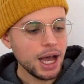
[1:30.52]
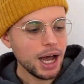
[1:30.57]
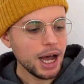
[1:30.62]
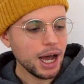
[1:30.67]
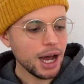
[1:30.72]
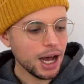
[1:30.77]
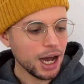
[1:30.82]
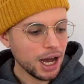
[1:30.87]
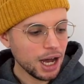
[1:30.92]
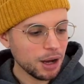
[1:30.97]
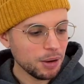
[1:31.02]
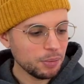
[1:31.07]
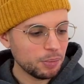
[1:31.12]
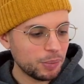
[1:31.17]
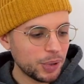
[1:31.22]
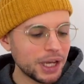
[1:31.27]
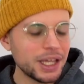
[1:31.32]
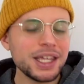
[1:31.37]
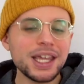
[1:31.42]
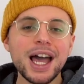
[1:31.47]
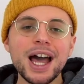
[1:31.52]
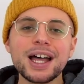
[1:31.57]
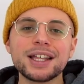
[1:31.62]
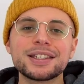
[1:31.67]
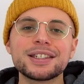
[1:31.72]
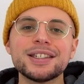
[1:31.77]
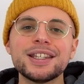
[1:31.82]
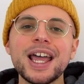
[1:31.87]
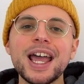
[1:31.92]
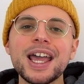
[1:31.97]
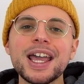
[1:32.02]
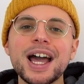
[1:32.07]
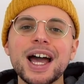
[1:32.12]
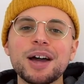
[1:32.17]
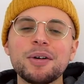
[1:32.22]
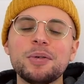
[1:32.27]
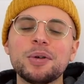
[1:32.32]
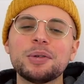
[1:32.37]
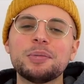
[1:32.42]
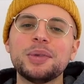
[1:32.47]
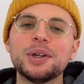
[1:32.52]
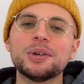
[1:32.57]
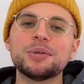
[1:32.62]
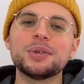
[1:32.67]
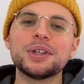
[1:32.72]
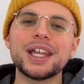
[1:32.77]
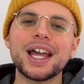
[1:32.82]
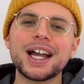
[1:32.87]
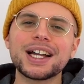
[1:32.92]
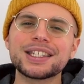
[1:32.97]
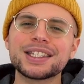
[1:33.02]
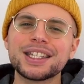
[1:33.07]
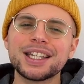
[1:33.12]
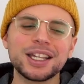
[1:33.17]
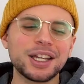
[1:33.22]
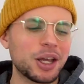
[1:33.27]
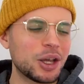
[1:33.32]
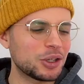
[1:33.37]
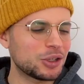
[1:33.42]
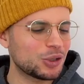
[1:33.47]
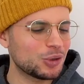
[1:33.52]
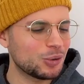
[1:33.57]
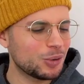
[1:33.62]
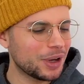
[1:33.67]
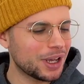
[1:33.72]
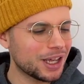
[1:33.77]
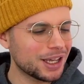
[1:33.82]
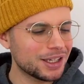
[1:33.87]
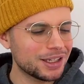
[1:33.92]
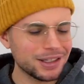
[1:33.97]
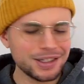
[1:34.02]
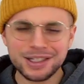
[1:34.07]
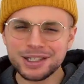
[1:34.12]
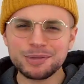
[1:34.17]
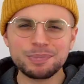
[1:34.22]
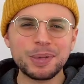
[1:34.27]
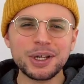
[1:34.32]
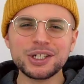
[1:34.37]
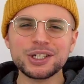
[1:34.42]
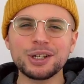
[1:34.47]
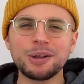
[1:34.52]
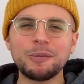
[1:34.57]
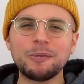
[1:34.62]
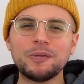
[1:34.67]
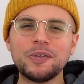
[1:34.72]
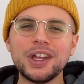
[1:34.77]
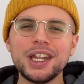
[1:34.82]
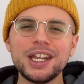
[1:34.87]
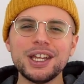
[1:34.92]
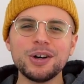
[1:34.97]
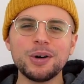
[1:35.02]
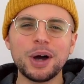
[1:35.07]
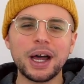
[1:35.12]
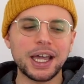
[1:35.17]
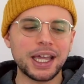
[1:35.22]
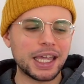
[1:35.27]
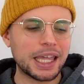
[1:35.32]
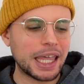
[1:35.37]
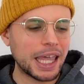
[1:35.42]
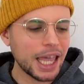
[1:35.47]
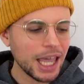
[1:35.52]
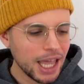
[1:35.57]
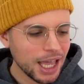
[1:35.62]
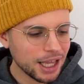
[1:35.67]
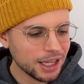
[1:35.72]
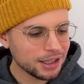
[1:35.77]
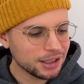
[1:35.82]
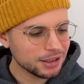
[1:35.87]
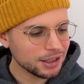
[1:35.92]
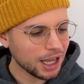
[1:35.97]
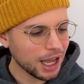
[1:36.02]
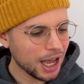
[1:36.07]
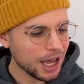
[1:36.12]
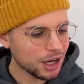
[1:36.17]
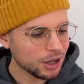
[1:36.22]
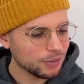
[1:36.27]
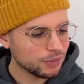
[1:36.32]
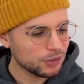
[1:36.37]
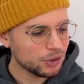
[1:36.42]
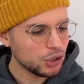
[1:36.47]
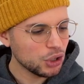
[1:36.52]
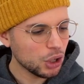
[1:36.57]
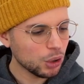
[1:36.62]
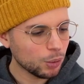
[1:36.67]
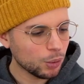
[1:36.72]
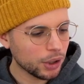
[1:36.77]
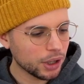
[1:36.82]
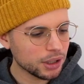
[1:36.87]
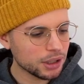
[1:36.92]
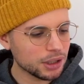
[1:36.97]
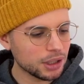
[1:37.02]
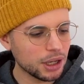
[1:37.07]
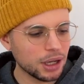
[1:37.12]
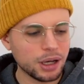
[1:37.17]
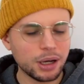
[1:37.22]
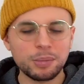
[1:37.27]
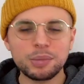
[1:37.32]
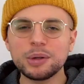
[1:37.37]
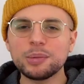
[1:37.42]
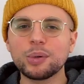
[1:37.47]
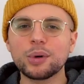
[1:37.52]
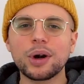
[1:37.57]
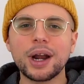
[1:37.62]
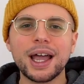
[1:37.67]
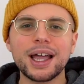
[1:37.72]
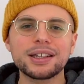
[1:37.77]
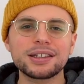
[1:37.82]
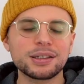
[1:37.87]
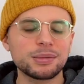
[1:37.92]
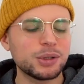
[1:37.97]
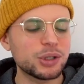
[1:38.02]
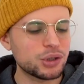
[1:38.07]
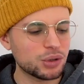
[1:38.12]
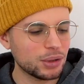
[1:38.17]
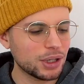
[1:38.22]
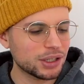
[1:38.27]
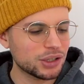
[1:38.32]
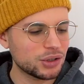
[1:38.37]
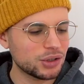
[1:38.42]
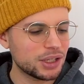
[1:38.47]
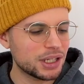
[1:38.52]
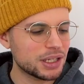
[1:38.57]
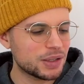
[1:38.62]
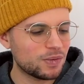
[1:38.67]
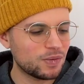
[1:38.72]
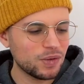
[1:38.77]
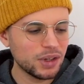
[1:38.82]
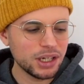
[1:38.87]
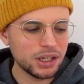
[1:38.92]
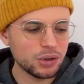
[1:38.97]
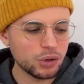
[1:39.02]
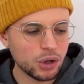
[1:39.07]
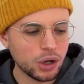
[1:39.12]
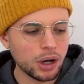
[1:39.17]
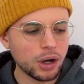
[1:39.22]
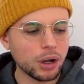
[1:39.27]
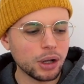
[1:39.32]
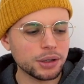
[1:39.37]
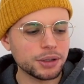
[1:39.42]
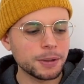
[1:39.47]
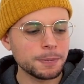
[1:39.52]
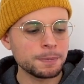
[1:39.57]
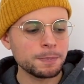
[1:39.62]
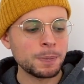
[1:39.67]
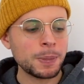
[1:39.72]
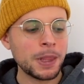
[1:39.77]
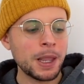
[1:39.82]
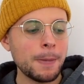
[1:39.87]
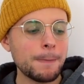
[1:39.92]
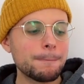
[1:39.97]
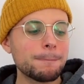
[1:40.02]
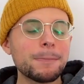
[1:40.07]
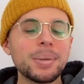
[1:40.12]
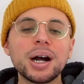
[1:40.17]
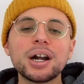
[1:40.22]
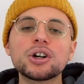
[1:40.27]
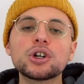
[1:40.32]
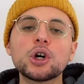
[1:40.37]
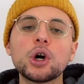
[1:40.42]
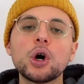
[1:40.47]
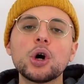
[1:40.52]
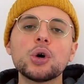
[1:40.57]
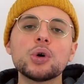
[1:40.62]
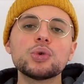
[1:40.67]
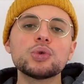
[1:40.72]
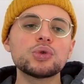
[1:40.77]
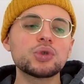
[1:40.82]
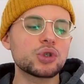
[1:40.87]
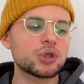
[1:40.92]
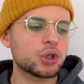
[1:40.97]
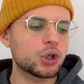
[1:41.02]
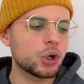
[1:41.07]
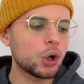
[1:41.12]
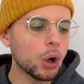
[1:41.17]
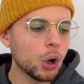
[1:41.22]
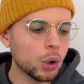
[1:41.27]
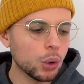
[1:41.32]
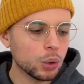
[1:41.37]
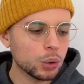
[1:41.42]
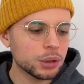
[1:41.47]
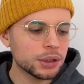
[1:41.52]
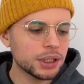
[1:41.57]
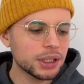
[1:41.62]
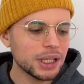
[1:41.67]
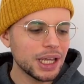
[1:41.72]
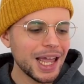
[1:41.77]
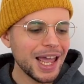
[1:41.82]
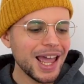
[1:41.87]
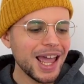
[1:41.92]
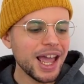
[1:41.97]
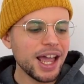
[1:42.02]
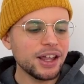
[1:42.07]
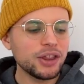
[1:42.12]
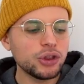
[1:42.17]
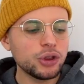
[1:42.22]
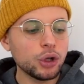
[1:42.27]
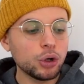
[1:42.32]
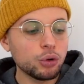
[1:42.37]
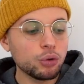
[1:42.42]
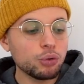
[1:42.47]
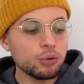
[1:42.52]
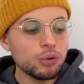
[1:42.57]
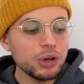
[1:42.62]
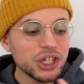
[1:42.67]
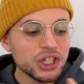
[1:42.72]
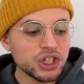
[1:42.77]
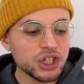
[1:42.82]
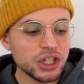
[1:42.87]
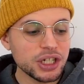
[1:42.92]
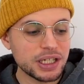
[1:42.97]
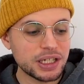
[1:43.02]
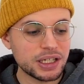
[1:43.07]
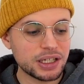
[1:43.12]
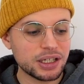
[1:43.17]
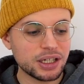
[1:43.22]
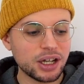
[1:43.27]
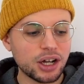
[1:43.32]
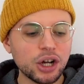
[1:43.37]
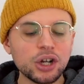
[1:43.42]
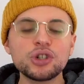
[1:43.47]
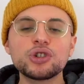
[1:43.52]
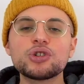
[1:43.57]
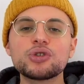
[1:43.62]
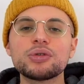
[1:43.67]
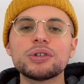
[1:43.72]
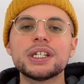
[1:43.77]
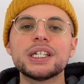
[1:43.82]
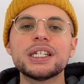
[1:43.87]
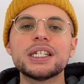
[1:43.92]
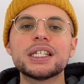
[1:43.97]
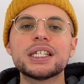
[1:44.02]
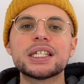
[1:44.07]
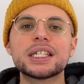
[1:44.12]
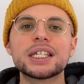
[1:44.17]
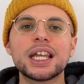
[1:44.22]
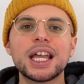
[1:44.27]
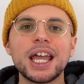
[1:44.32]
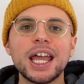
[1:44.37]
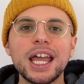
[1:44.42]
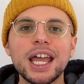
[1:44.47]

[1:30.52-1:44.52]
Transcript: But yeah, today I will be reacting to a special video again out of nowhere. People are asking me to react to this video called Marcos Gold and the Richest Countries